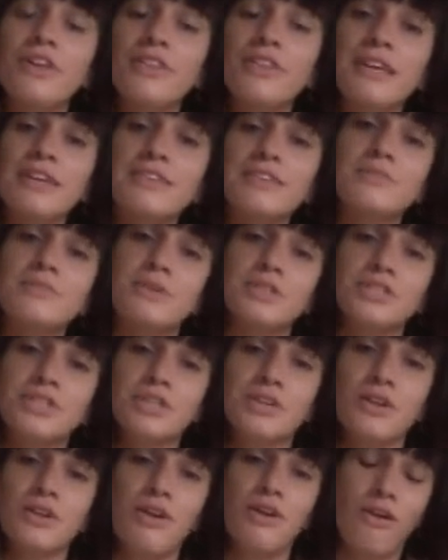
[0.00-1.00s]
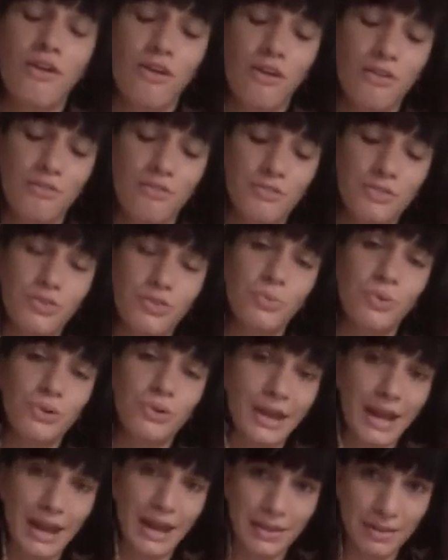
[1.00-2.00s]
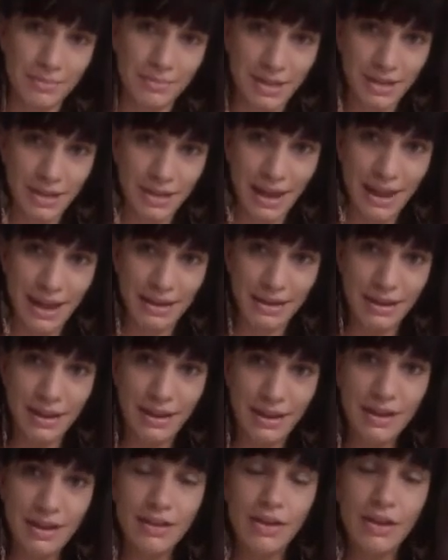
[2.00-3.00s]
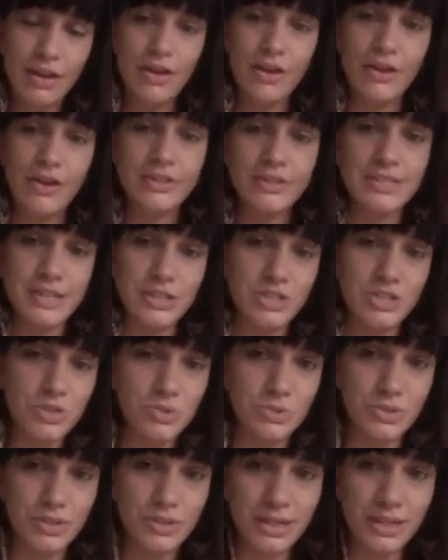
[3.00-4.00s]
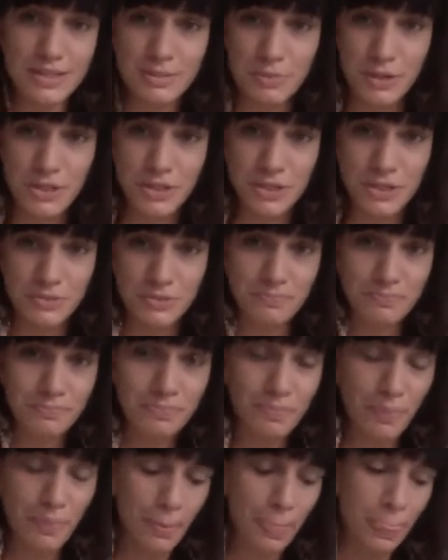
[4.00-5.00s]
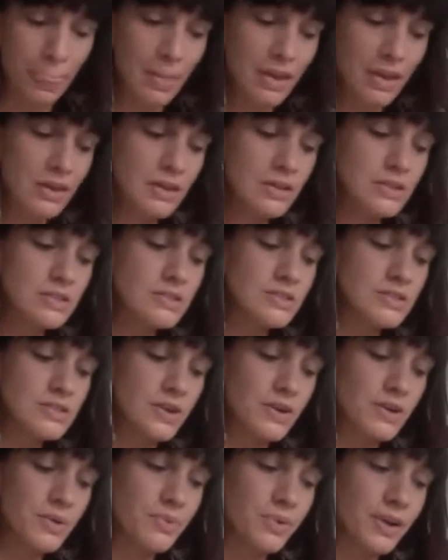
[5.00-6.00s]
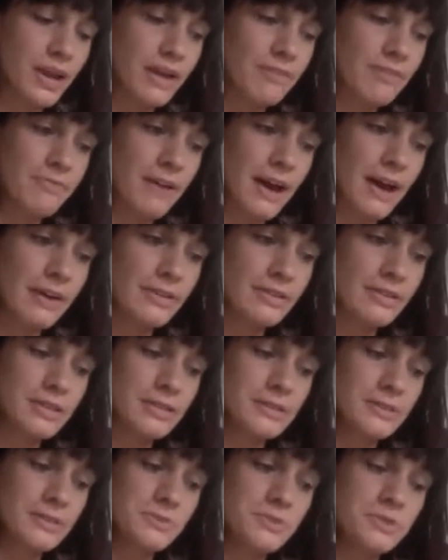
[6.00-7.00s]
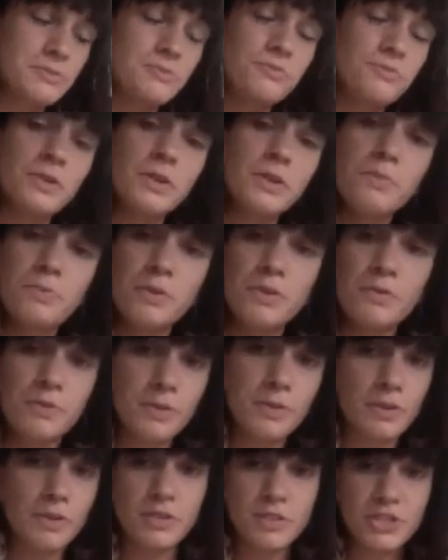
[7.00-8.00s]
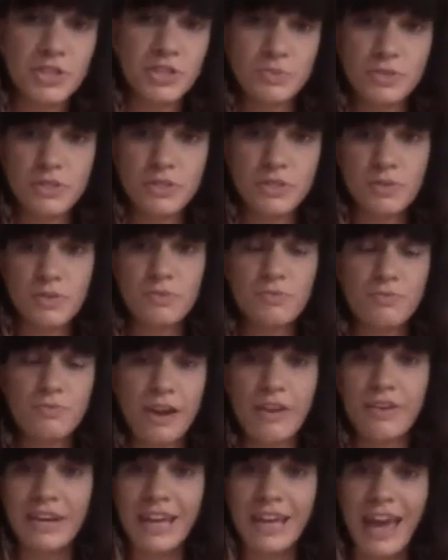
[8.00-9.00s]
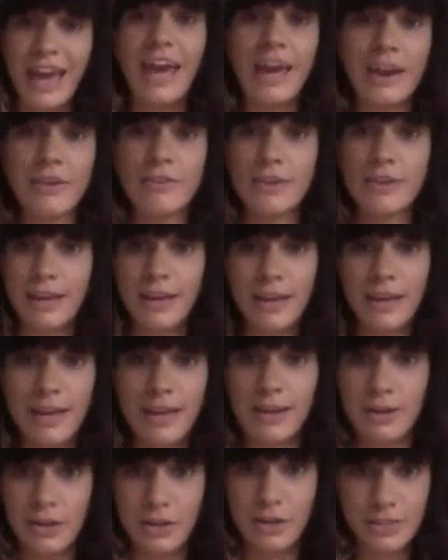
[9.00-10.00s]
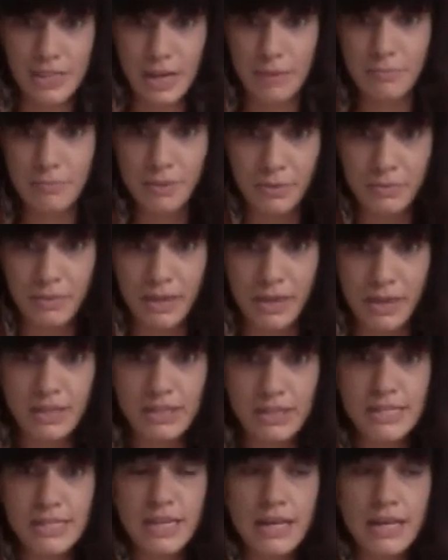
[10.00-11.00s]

expression of the water element and her sensual expression. So what I found is it was really beautiful because she was very airy in her temperament,